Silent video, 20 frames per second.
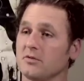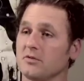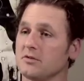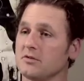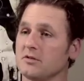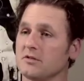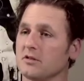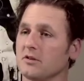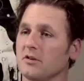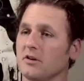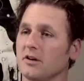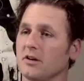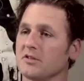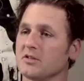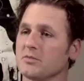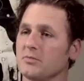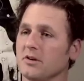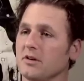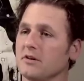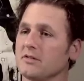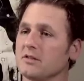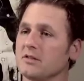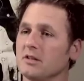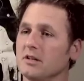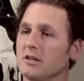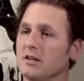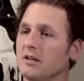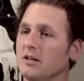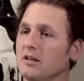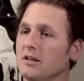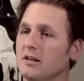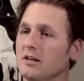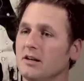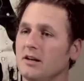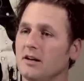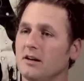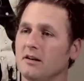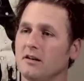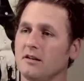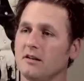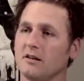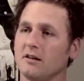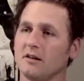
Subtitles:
It was just a great experience. And